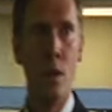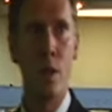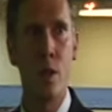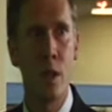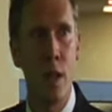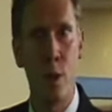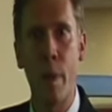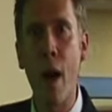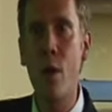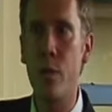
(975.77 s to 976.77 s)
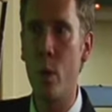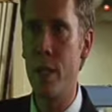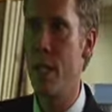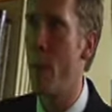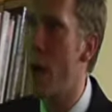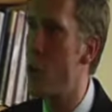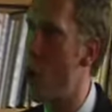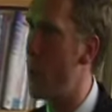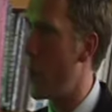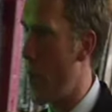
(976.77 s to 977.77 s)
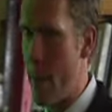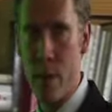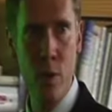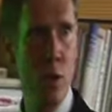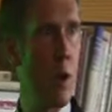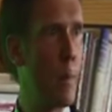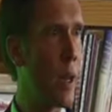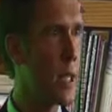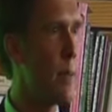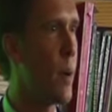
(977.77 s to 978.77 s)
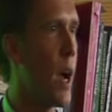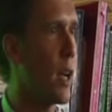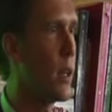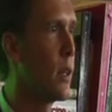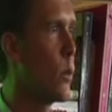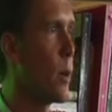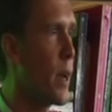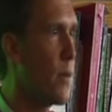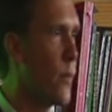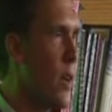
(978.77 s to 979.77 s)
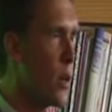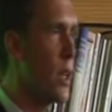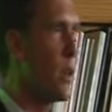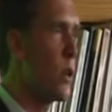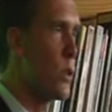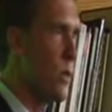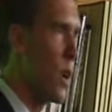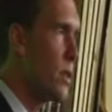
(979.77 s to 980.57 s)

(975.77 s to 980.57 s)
this is another powerful one, Deepak Chopra. How many of you know about Deepak? One of my favorite heroes of all